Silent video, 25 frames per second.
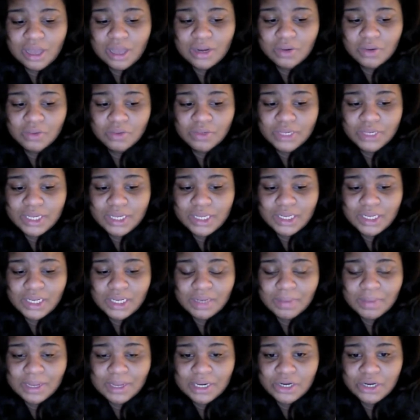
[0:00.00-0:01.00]
don't need
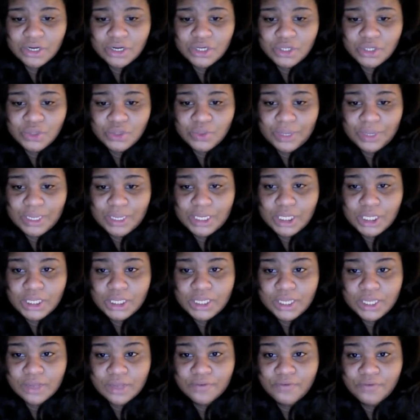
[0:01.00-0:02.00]
anybody to do
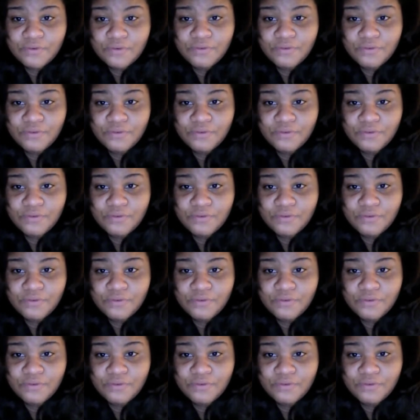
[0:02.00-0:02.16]
anything